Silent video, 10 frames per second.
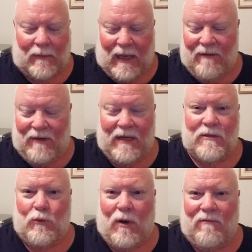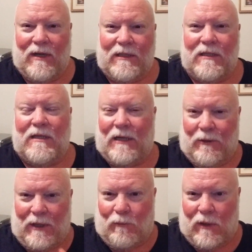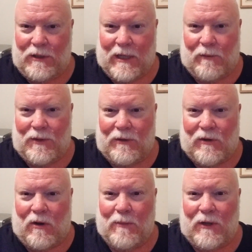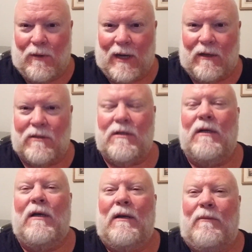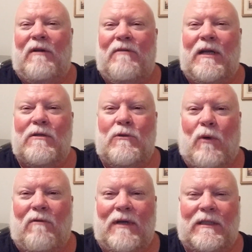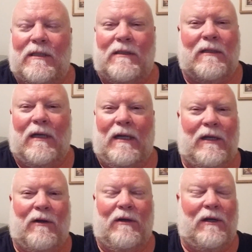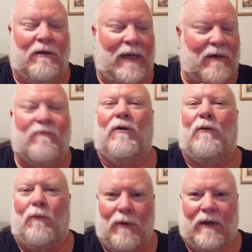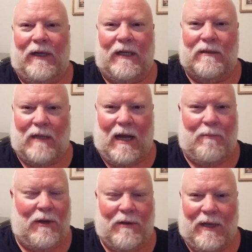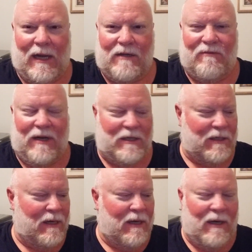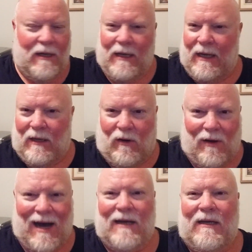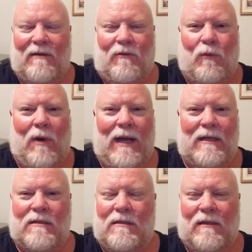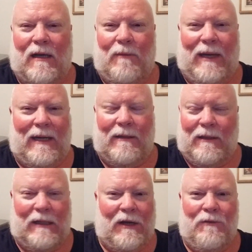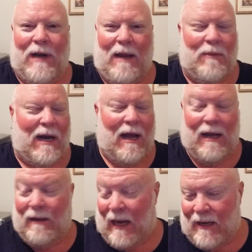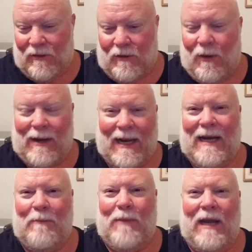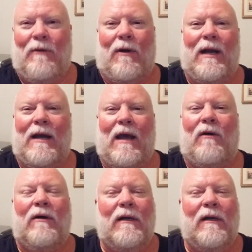if it is 12 inches, and you'll want to check with your tournament directors, but if it is 12 inches, you're in for a really good time. You can catch fish in a lot of different ways. I mean, you name it. I can throw out any bait right now,